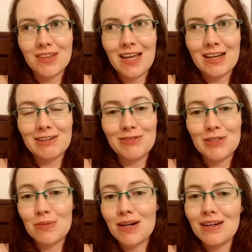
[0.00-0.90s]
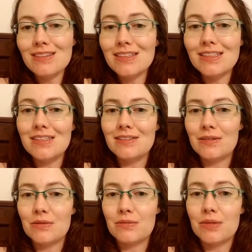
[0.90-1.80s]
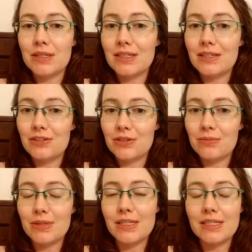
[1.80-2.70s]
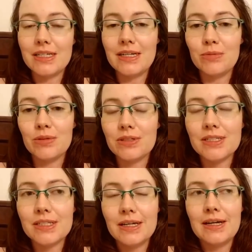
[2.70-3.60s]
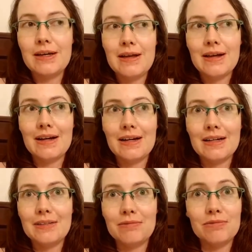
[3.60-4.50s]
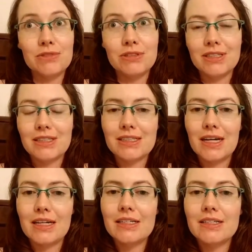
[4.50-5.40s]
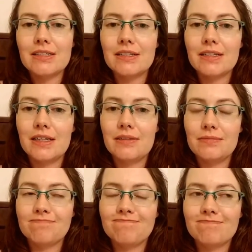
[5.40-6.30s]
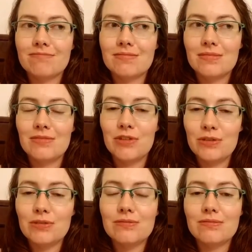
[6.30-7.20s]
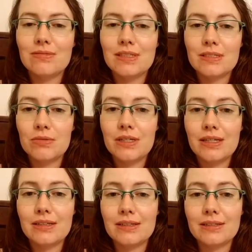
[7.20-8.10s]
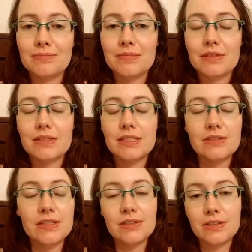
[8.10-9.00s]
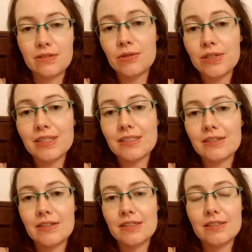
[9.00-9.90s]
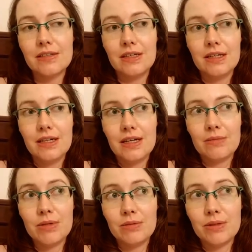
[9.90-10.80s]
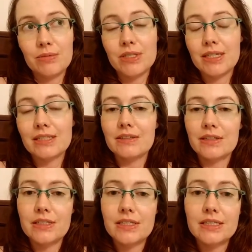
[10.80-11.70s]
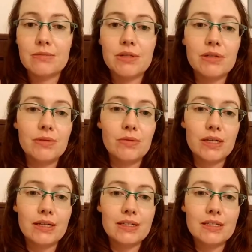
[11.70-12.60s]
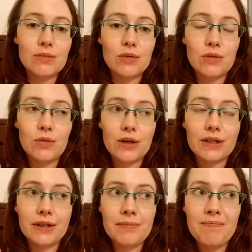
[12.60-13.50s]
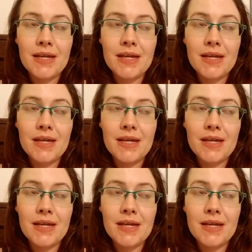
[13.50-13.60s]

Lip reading: lack of spine in dealing with President Trump and his enablers, I am really excited to vote this week. As soon as early voting starts, I'm helping protect elections. I'm going to be working as a poll worker.